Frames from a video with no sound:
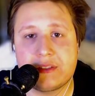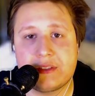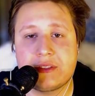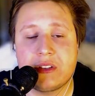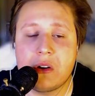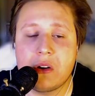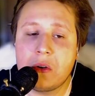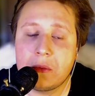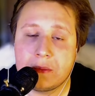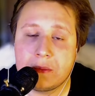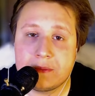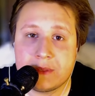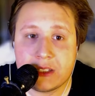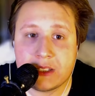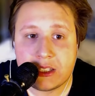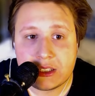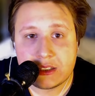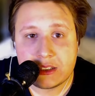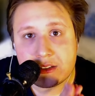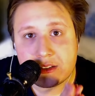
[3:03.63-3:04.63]
So
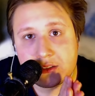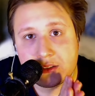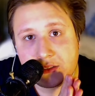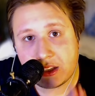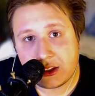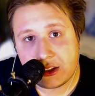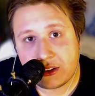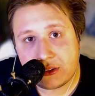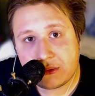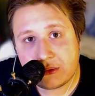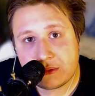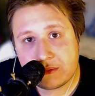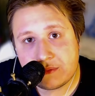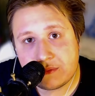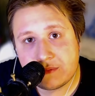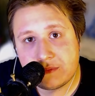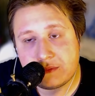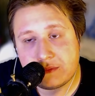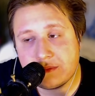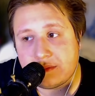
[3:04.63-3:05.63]
thank you,
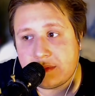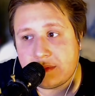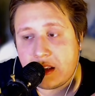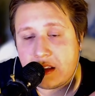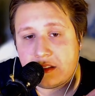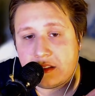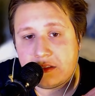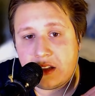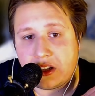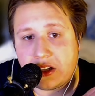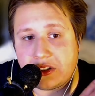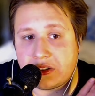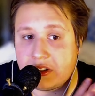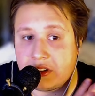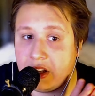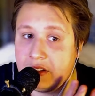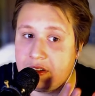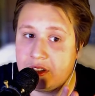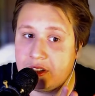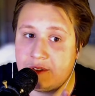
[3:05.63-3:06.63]
and let's just
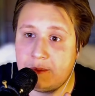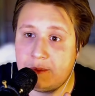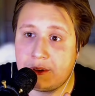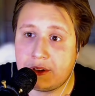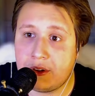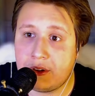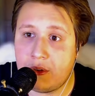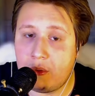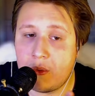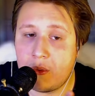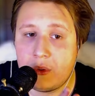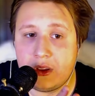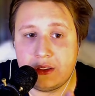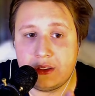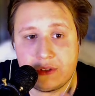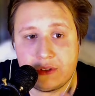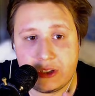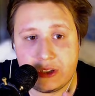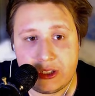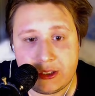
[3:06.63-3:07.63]
get into this video in
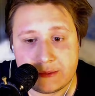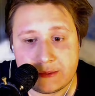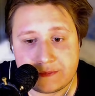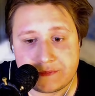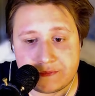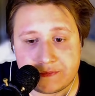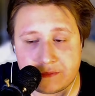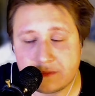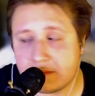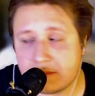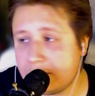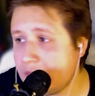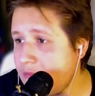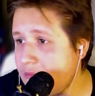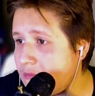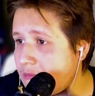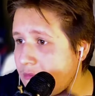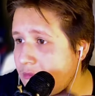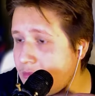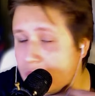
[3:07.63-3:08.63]
3,
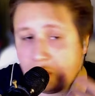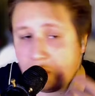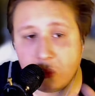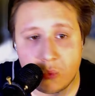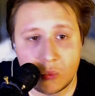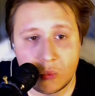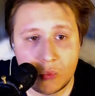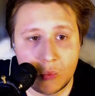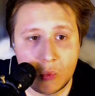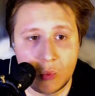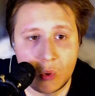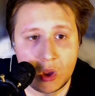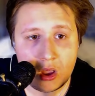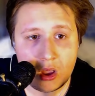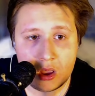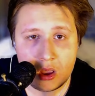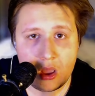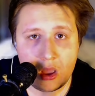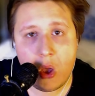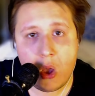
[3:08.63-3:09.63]
2,
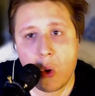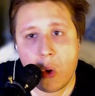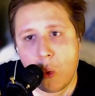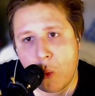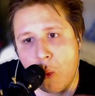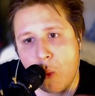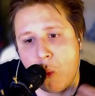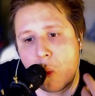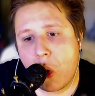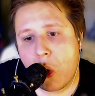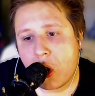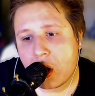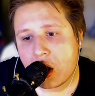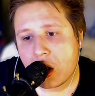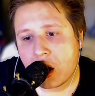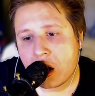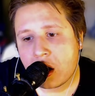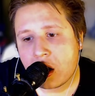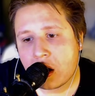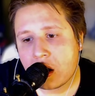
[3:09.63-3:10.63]

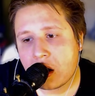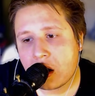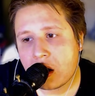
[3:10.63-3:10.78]
1.